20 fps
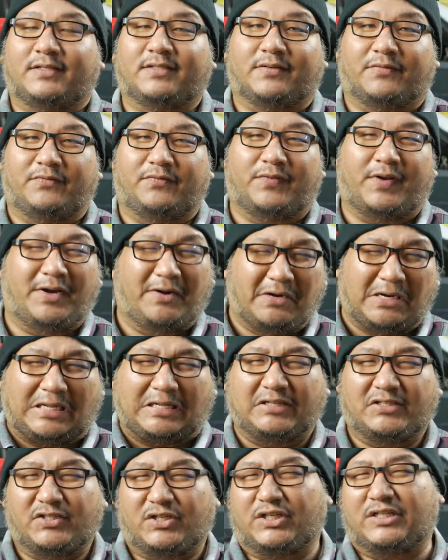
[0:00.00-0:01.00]
some very
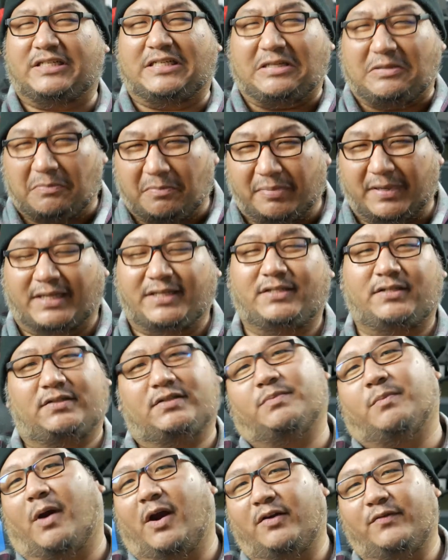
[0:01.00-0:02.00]
interesting budget
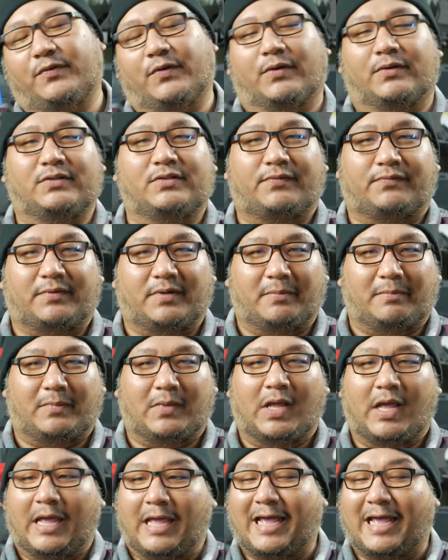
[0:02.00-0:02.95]
smartphones from